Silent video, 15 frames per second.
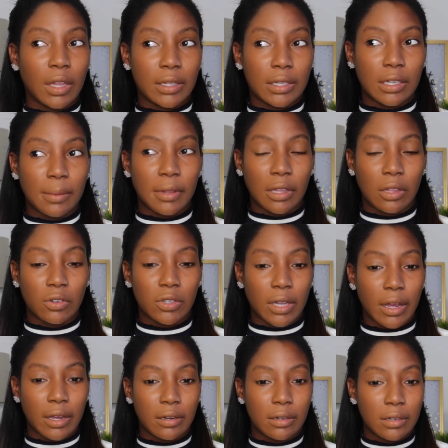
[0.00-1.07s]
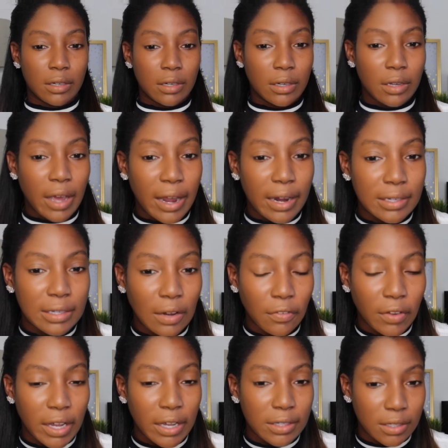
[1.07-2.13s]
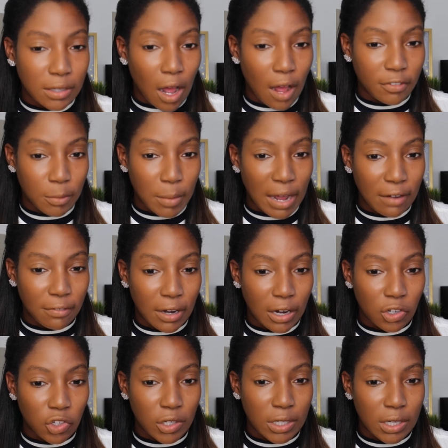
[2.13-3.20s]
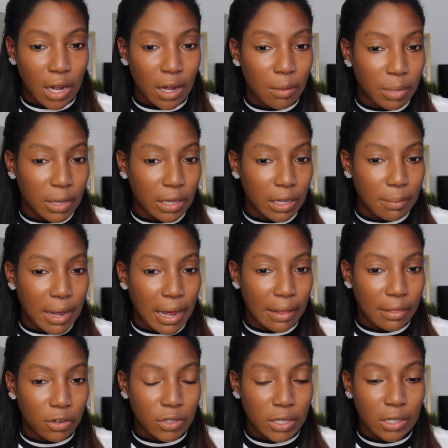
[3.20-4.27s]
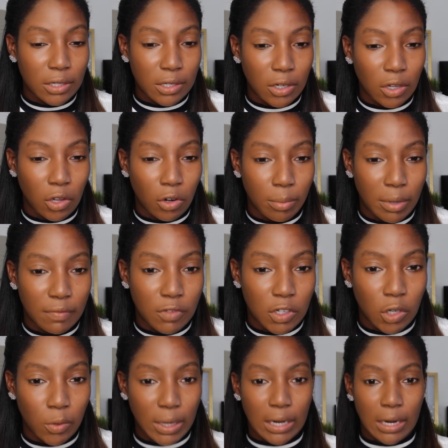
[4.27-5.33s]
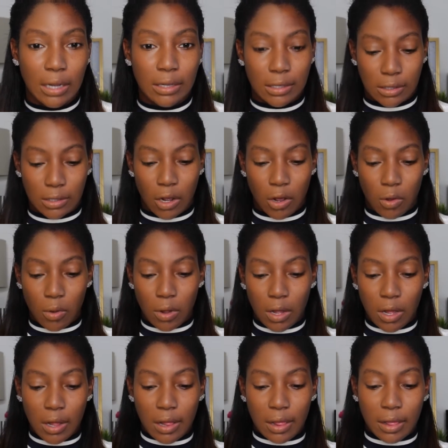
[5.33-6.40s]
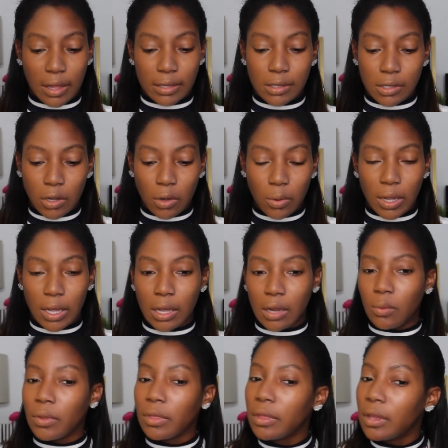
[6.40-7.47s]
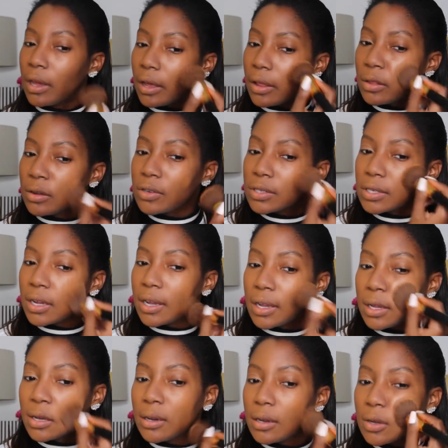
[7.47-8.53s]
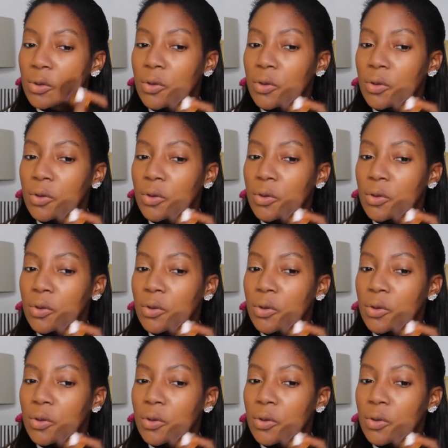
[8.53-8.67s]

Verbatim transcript: Let's see about the other side. And it's definitely a soft matte finish. It's not completely matte. There's like still a little bit of dewiness. So let's go in with the other side.